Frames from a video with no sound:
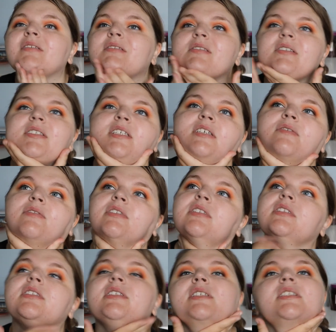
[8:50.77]
I
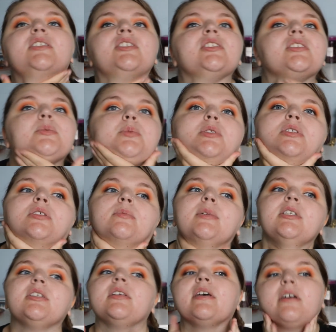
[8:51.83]
definitely just put too
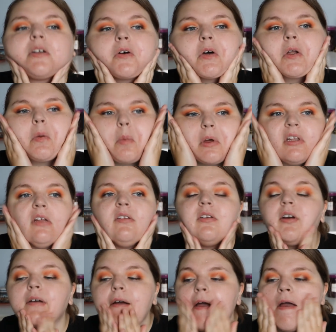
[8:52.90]
much of that on, but that's
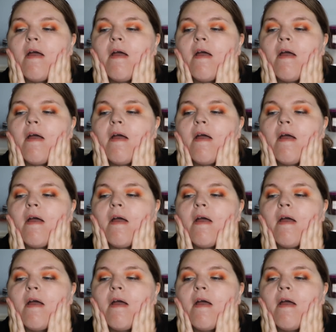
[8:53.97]
okay.